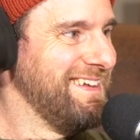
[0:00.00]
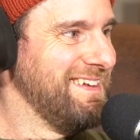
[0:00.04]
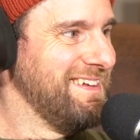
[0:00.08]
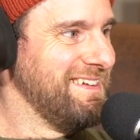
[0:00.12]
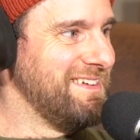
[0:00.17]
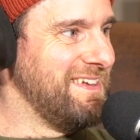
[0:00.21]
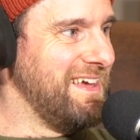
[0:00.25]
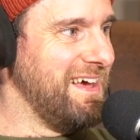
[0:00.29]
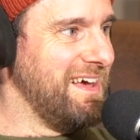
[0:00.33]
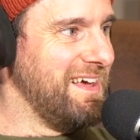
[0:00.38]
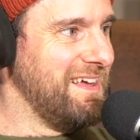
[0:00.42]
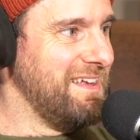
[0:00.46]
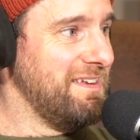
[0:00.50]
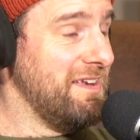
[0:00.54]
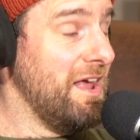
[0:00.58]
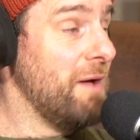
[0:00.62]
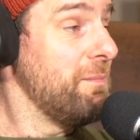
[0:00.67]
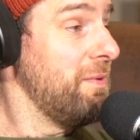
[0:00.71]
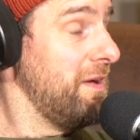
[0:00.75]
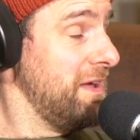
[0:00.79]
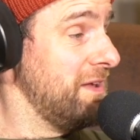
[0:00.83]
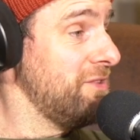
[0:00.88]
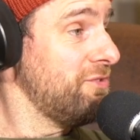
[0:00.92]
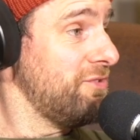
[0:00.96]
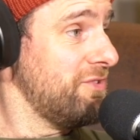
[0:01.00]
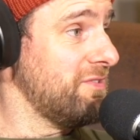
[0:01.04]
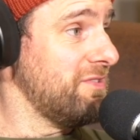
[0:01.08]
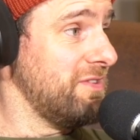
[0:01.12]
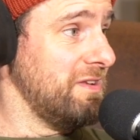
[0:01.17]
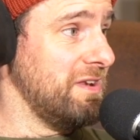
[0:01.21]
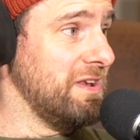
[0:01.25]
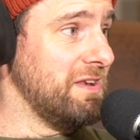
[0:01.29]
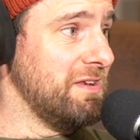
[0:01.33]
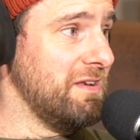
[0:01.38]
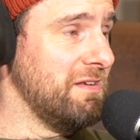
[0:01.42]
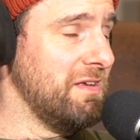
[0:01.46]
yeah, no, but
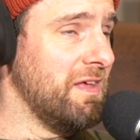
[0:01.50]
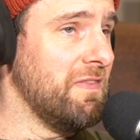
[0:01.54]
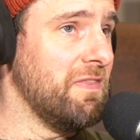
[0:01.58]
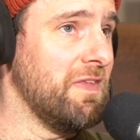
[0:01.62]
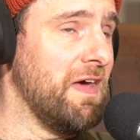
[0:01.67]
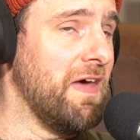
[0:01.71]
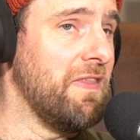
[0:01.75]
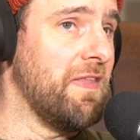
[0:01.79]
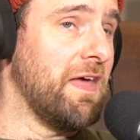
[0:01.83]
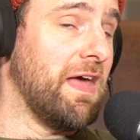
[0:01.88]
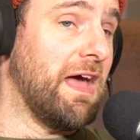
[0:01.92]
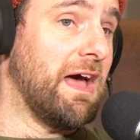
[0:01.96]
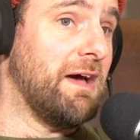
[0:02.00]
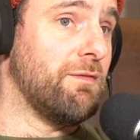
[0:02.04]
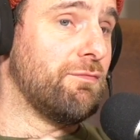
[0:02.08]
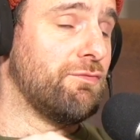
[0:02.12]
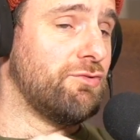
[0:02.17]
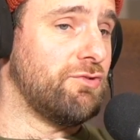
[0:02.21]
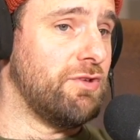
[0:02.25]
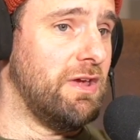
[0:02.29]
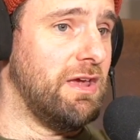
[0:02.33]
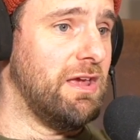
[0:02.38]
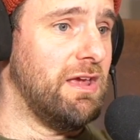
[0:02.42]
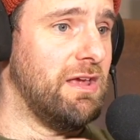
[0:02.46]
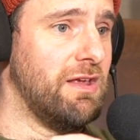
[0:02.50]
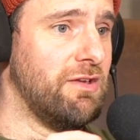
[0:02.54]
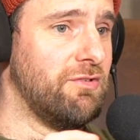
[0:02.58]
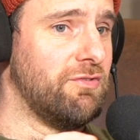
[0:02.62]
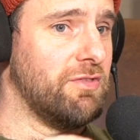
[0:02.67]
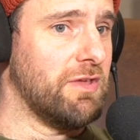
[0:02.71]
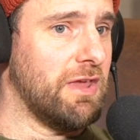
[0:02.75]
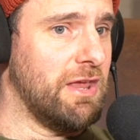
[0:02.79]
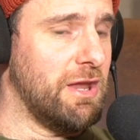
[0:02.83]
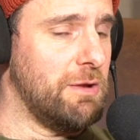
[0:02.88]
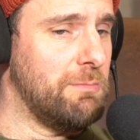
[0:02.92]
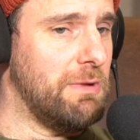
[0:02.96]
interestingly, and they have changed
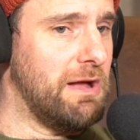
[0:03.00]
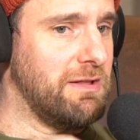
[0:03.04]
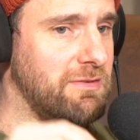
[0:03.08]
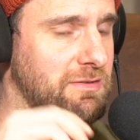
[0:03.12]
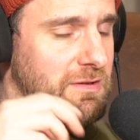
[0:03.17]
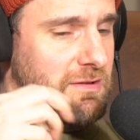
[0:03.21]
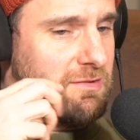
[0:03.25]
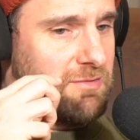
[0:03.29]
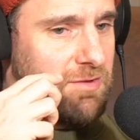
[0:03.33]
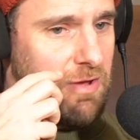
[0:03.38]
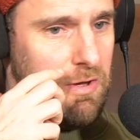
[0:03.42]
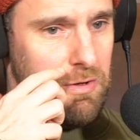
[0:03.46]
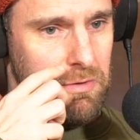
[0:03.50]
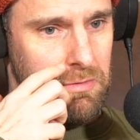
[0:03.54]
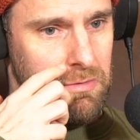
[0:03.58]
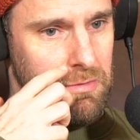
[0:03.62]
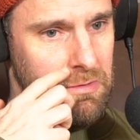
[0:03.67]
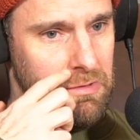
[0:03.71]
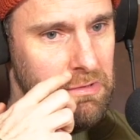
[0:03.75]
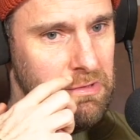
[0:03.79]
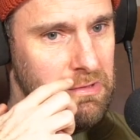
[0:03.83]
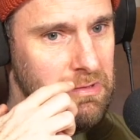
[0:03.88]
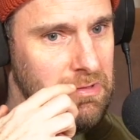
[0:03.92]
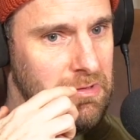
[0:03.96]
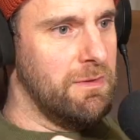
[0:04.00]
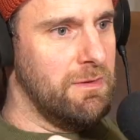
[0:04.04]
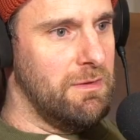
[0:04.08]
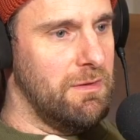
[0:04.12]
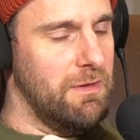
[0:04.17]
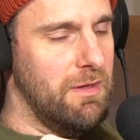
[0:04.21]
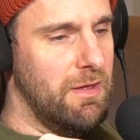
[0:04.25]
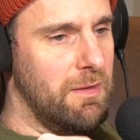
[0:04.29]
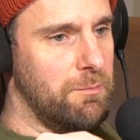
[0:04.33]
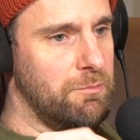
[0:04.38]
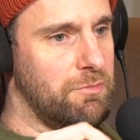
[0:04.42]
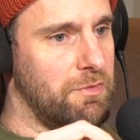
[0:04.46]
the kinematic. So
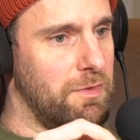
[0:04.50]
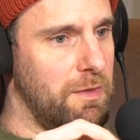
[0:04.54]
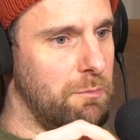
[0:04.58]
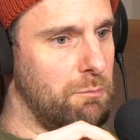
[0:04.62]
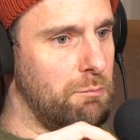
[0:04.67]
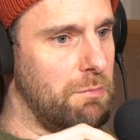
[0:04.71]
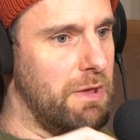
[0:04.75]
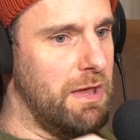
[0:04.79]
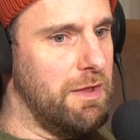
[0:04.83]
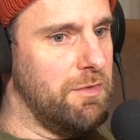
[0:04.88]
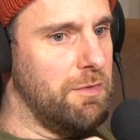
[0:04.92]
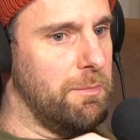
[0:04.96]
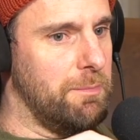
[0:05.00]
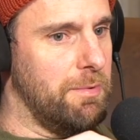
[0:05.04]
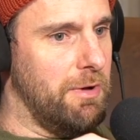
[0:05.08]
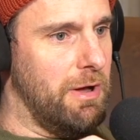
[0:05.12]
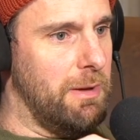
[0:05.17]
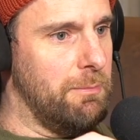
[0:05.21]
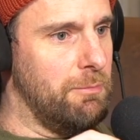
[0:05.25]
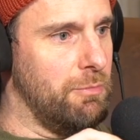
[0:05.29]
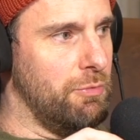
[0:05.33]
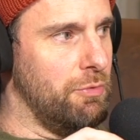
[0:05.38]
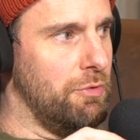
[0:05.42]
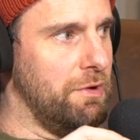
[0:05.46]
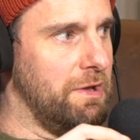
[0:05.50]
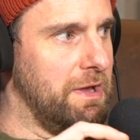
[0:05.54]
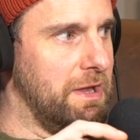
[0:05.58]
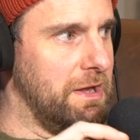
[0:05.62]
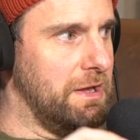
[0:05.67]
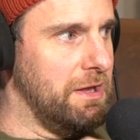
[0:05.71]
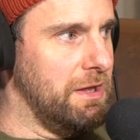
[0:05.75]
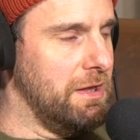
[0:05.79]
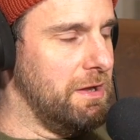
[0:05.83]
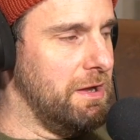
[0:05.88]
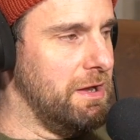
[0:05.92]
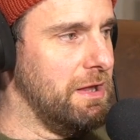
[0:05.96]
they've made the bike more
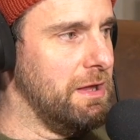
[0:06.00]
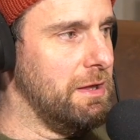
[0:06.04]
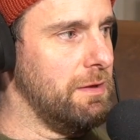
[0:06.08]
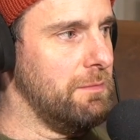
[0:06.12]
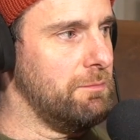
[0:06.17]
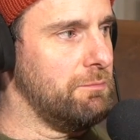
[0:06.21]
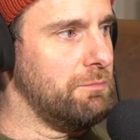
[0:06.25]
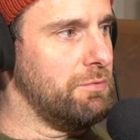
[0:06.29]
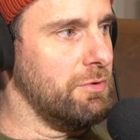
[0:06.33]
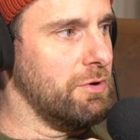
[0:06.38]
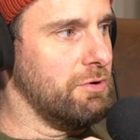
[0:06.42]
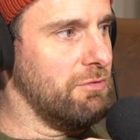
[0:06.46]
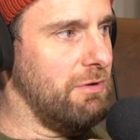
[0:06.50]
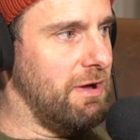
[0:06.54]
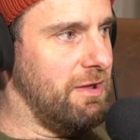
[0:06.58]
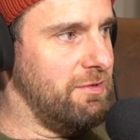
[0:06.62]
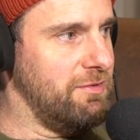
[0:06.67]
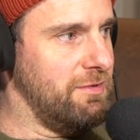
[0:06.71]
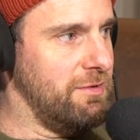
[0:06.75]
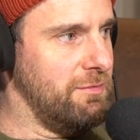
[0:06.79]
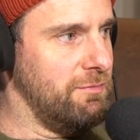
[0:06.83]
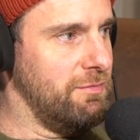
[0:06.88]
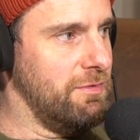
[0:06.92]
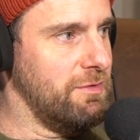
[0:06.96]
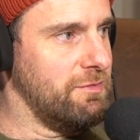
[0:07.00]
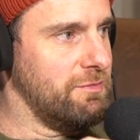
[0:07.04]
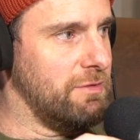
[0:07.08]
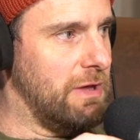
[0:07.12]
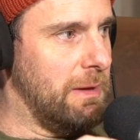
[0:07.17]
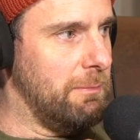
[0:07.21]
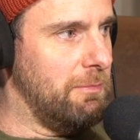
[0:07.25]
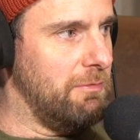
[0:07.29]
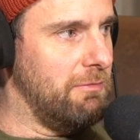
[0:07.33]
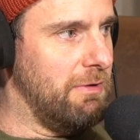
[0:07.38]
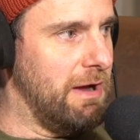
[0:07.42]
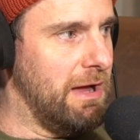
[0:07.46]
linearly progressive this
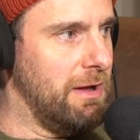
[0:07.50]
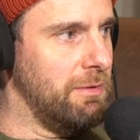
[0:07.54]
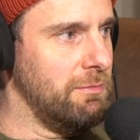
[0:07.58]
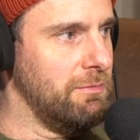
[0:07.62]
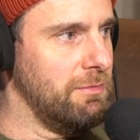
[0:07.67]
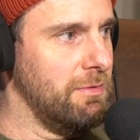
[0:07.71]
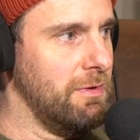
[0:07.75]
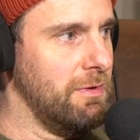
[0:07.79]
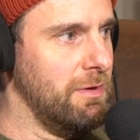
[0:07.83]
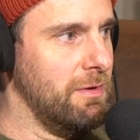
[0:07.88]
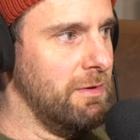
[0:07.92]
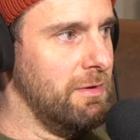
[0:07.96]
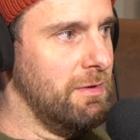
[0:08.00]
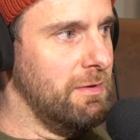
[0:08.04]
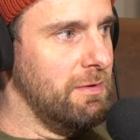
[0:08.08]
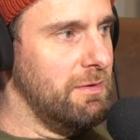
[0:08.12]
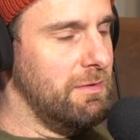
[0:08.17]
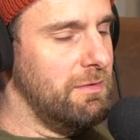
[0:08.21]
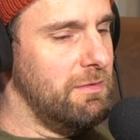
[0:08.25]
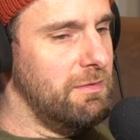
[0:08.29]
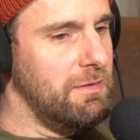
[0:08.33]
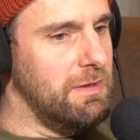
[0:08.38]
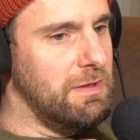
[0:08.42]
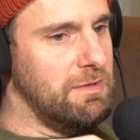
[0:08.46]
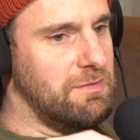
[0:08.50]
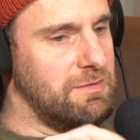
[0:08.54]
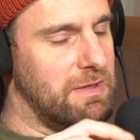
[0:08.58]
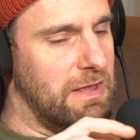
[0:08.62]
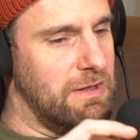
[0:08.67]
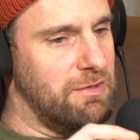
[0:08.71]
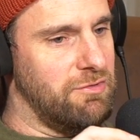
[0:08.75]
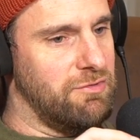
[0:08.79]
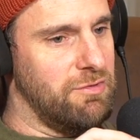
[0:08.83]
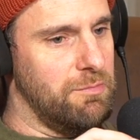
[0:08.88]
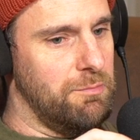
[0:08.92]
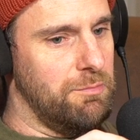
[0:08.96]
time around. The
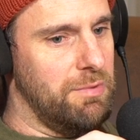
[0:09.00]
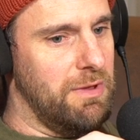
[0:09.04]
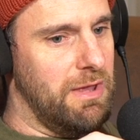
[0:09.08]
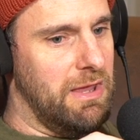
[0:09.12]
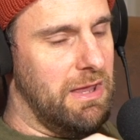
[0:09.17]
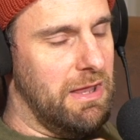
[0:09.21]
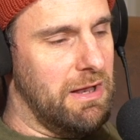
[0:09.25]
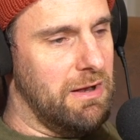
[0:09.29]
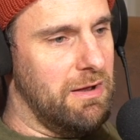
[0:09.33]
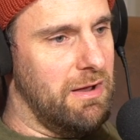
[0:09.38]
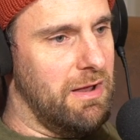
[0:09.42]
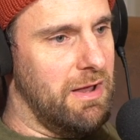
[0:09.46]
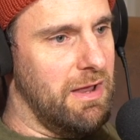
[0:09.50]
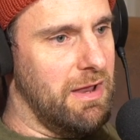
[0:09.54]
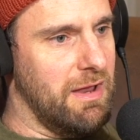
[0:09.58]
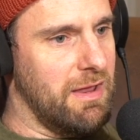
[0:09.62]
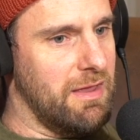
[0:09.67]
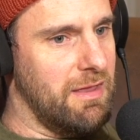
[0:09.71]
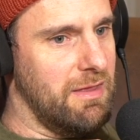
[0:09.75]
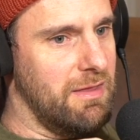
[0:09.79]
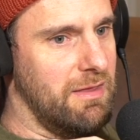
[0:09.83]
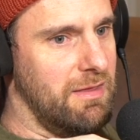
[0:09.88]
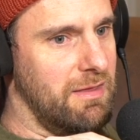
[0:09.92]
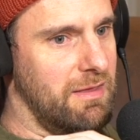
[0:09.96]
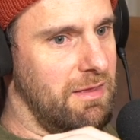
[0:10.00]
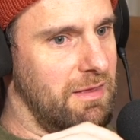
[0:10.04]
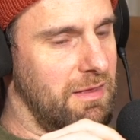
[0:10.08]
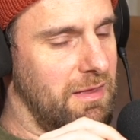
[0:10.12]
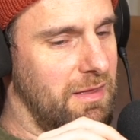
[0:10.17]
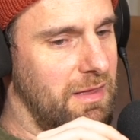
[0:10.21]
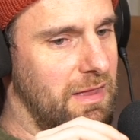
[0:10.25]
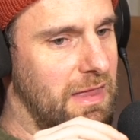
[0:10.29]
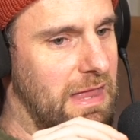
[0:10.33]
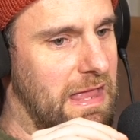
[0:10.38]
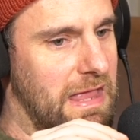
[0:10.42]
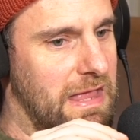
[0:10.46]
intention being like
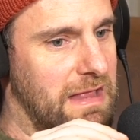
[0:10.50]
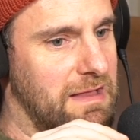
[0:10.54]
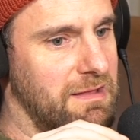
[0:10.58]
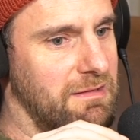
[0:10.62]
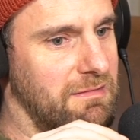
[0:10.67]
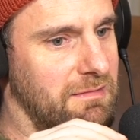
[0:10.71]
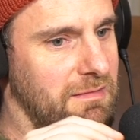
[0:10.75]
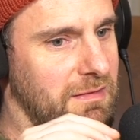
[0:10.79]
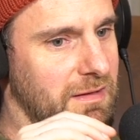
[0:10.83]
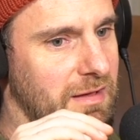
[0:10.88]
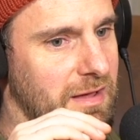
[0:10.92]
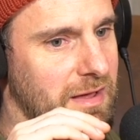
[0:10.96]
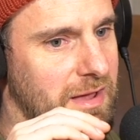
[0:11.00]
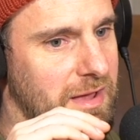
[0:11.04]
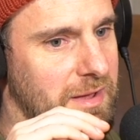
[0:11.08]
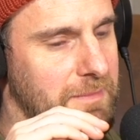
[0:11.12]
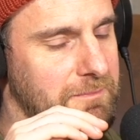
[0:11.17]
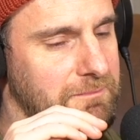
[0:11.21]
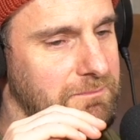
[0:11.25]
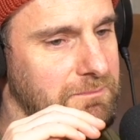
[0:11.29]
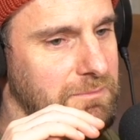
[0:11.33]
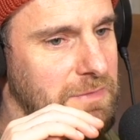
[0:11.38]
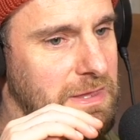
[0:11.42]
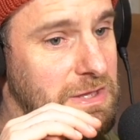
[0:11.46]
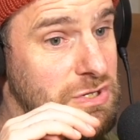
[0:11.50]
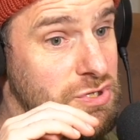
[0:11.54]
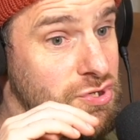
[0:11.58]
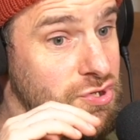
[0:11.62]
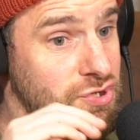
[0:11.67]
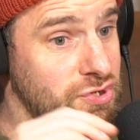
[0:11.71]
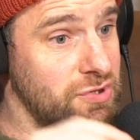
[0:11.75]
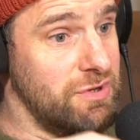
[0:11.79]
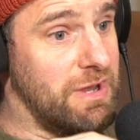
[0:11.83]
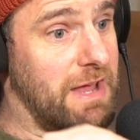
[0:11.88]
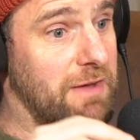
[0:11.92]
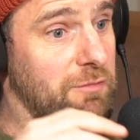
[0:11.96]
it
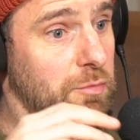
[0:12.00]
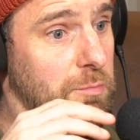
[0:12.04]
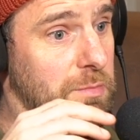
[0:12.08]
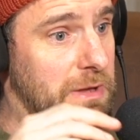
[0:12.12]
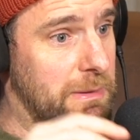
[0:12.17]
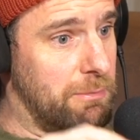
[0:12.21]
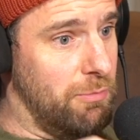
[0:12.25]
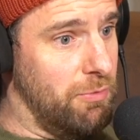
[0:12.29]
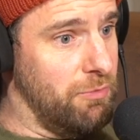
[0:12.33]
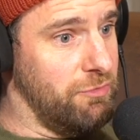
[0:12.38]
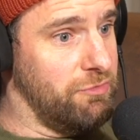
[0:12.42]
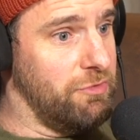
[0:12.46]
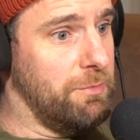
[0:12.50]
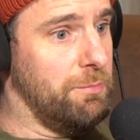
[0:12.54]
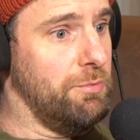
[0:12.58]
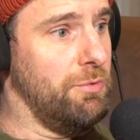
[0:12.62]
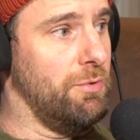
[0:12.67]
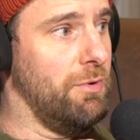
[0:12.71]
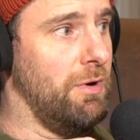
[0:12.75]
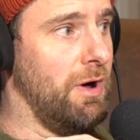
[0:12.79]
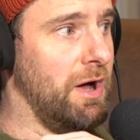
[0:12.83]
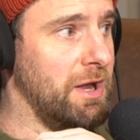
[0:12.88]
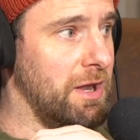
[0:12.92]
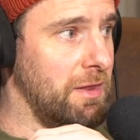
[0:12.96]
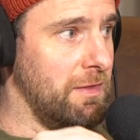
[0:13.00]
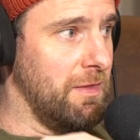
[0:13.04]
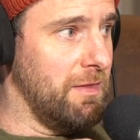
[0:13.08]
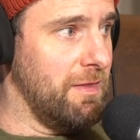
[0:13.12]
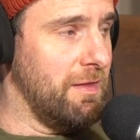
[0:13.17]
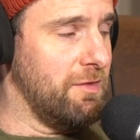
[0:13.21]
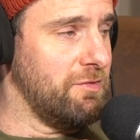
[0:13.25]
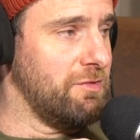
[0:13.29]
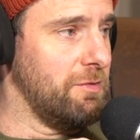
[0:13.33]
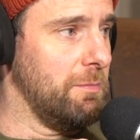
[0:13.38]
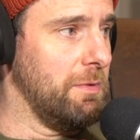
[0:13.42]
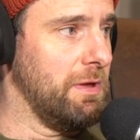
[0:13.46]
should have a bit more support. I don't think
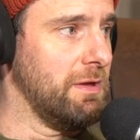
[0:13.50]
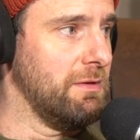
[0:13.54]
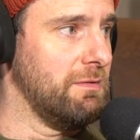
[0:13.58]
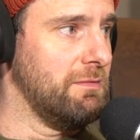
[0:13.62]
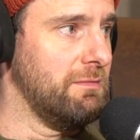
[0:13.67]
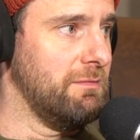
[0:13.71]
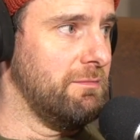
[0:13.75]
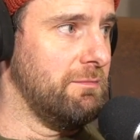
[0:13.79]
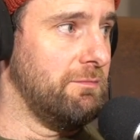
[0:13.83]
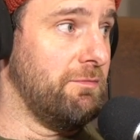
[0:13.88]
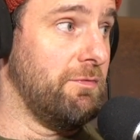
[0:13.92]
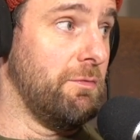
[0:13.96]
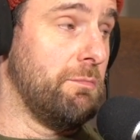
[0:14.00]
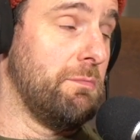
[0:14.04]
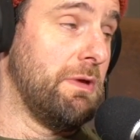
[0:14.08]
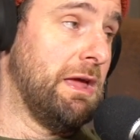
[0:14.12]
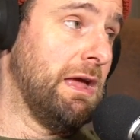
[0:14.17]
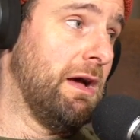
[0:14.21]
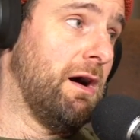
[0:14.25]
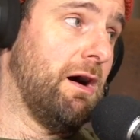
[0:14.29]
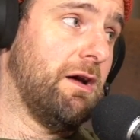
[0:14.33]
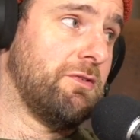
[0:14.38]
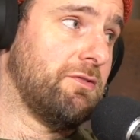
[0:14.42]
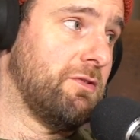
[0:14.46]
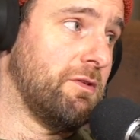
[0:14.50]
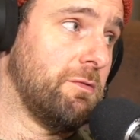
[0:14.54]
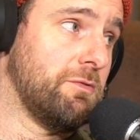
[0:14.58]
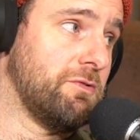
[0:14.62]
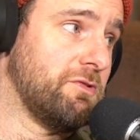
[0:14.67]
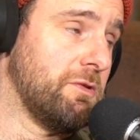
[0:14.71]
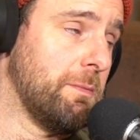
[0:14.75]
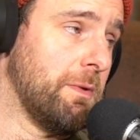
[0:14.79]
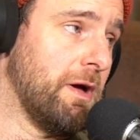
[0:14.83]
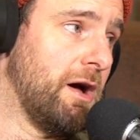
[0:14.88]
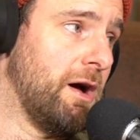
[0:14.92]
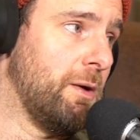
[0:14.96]
that's something for me. It's not
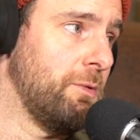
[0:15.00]
something I